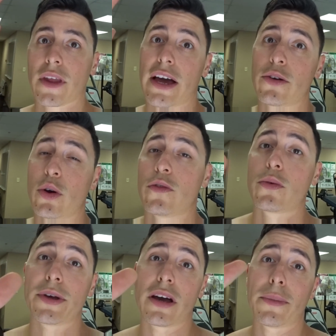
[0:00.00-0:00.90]
I don't know if
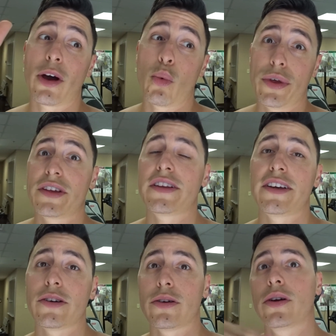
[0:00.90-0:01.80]
it'll be coming out
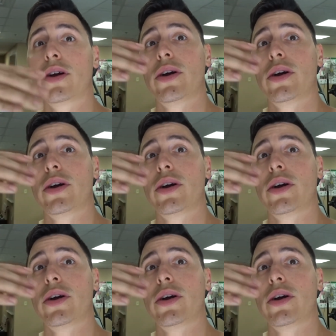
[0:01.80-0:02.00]
weekly or